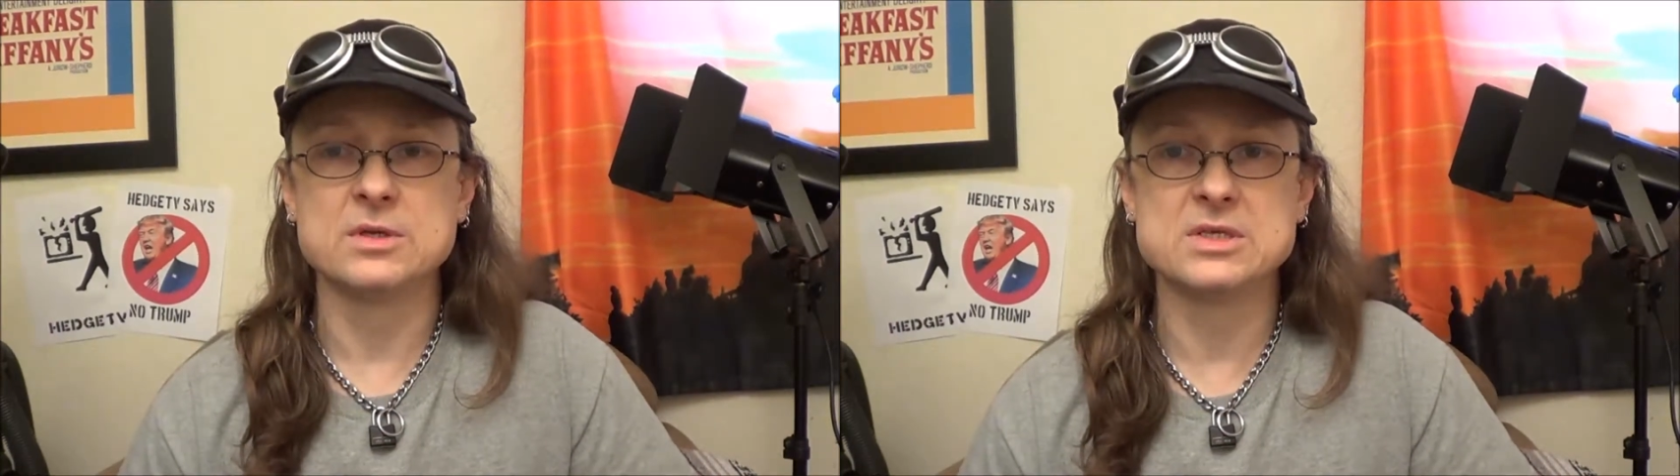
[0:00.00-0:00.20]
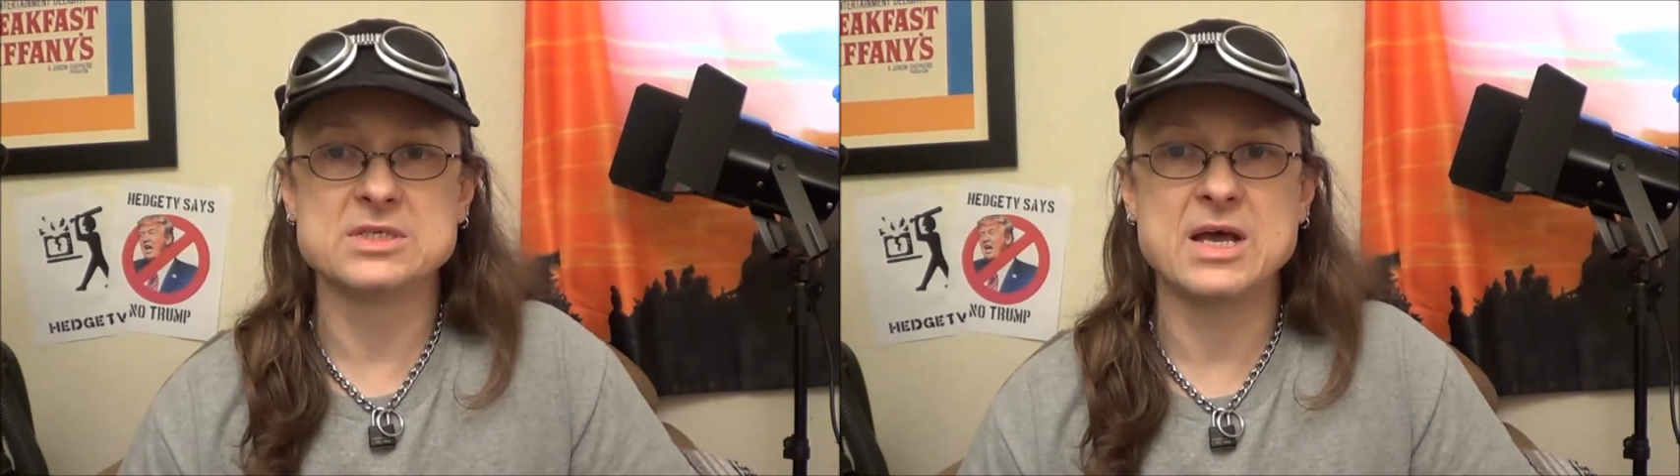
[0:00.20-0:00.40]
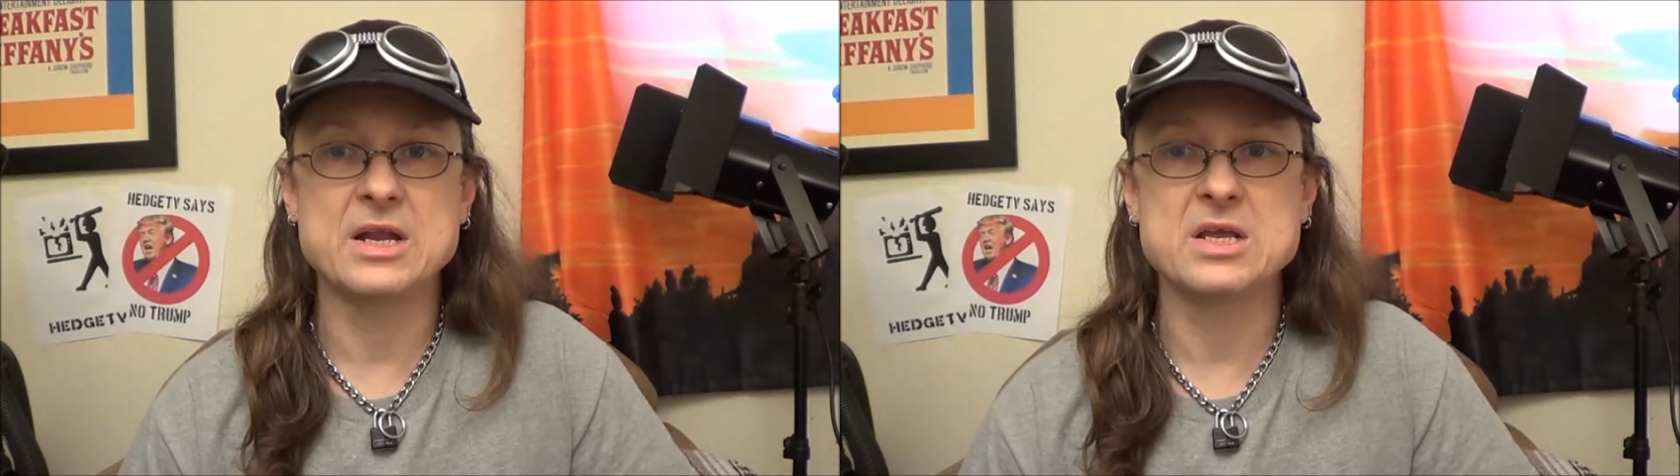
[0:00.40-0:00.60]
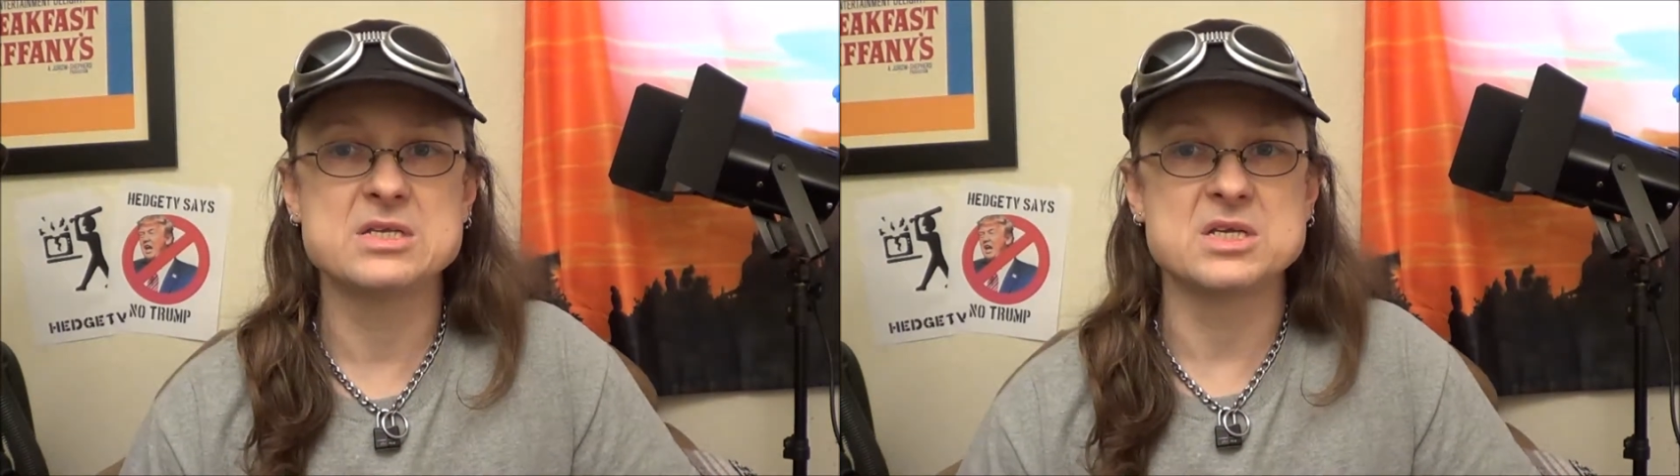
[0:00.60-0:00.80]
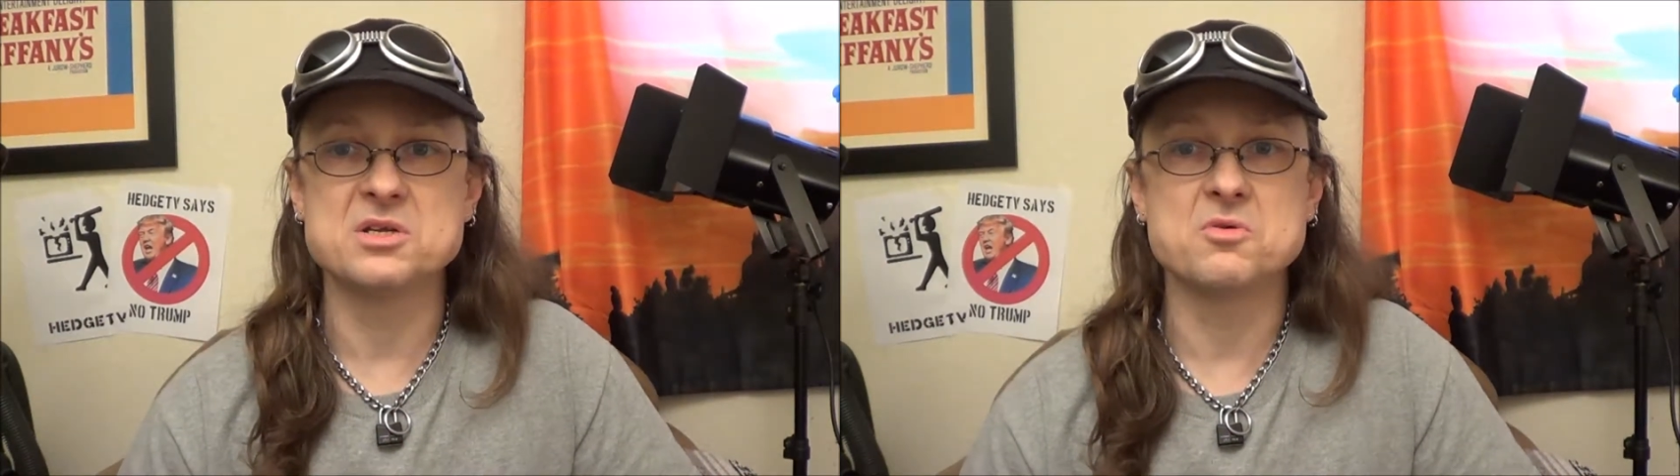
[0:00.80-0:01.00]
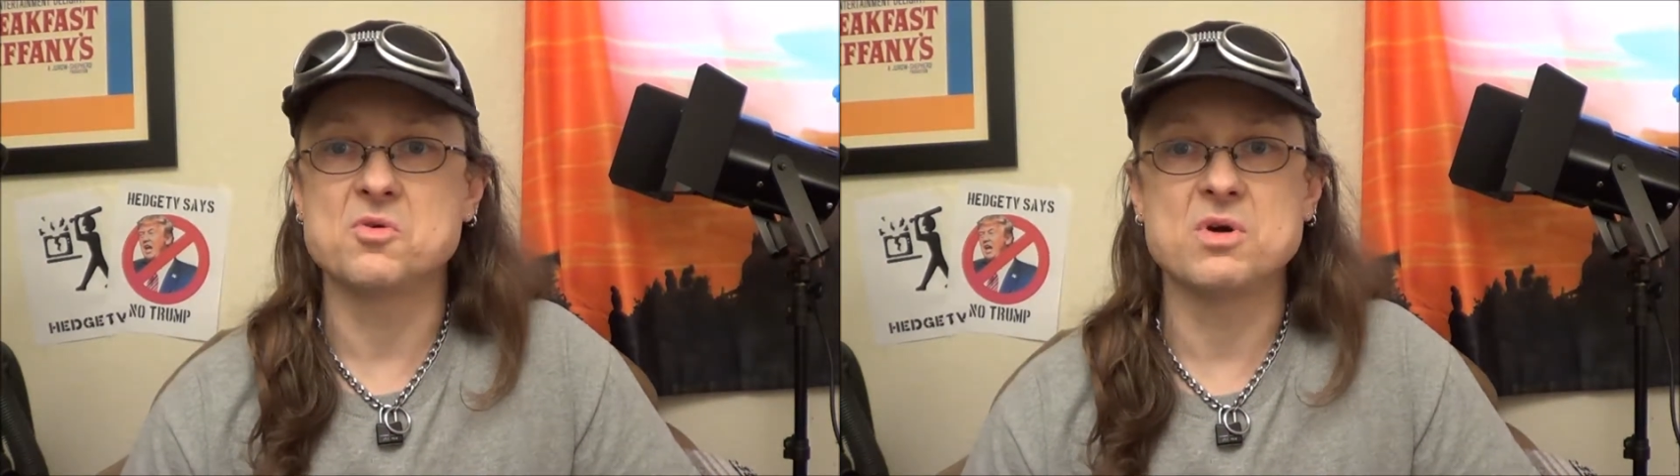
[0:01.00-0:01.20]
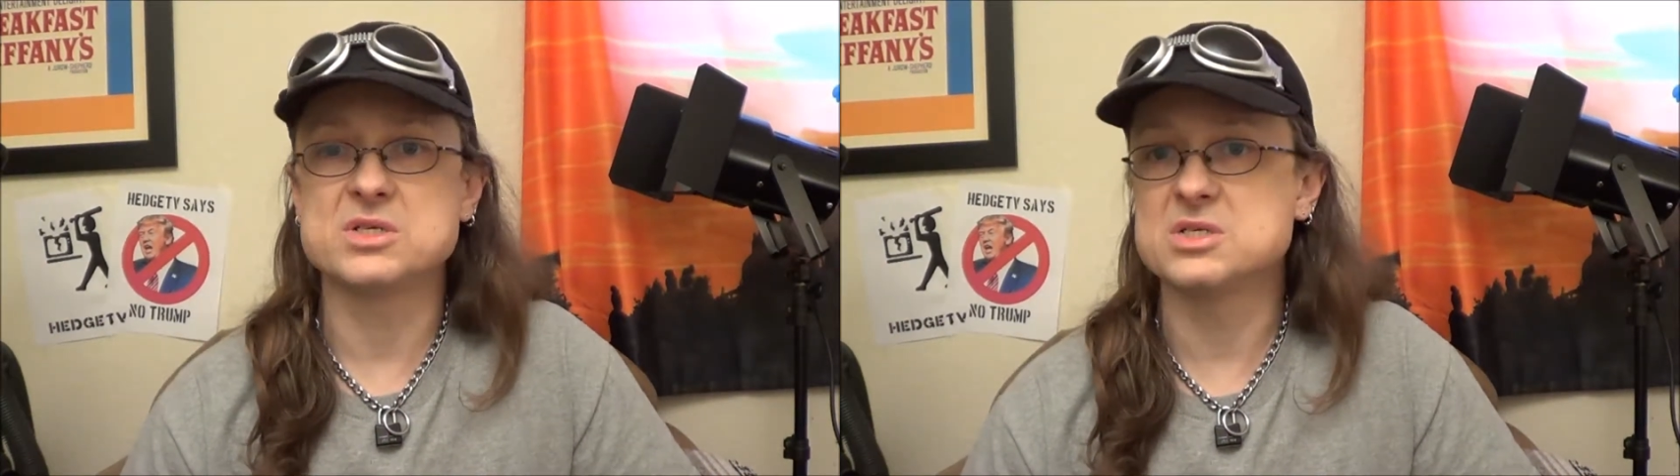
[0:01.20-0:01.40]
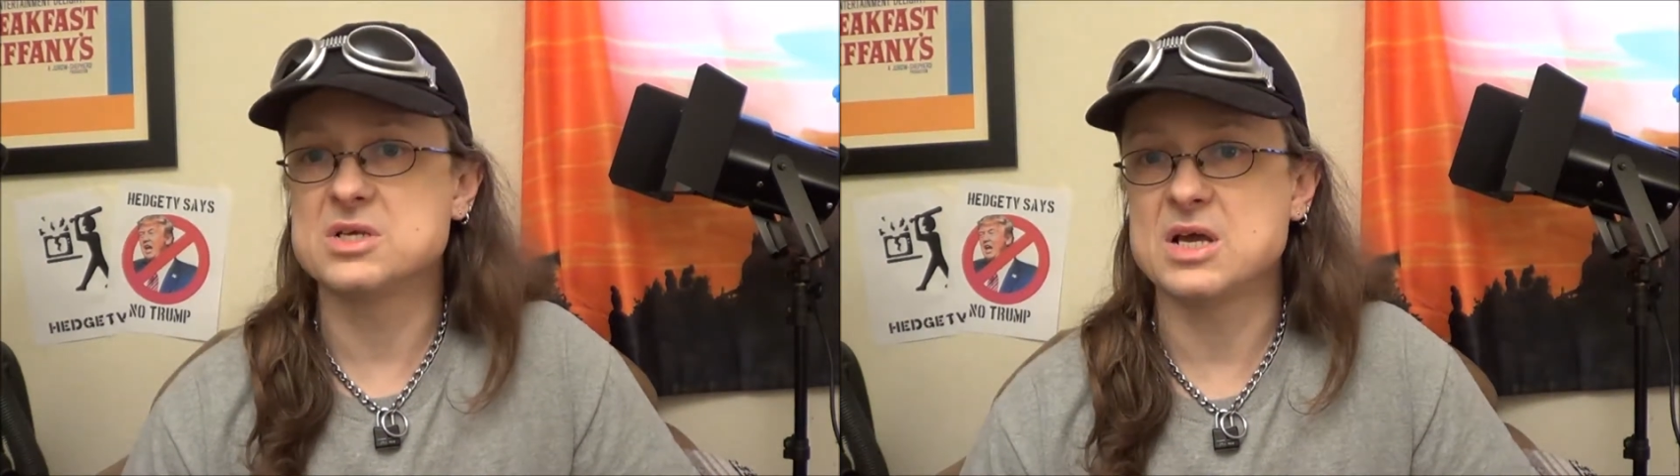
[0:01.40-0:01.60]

It's that easy, no questions